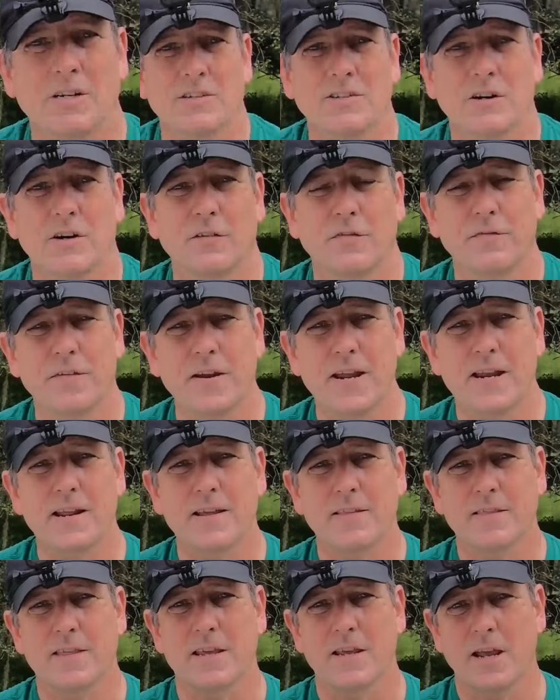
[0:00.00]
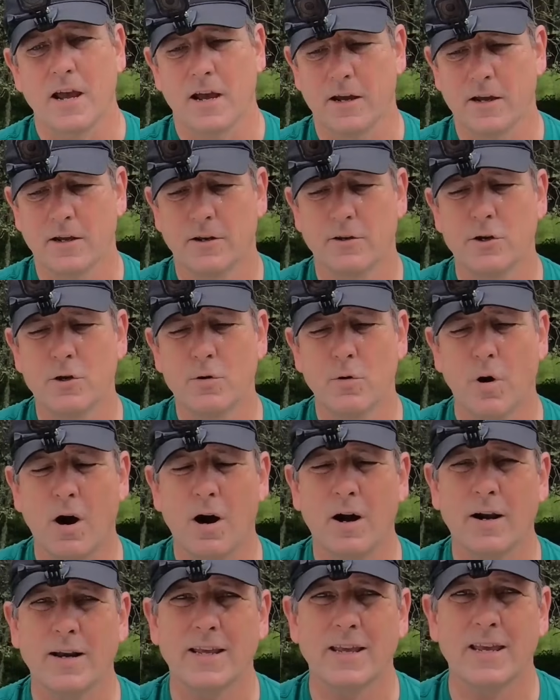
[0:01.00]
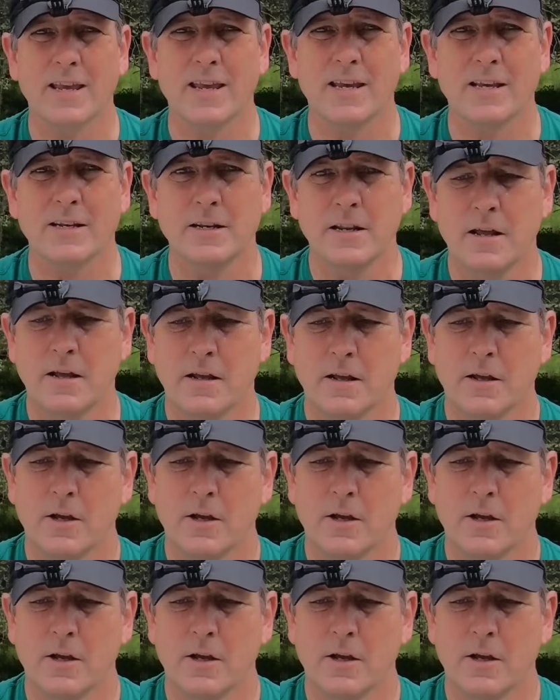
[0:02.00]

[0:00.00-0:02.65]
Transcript: gonna start feeding the new awning in.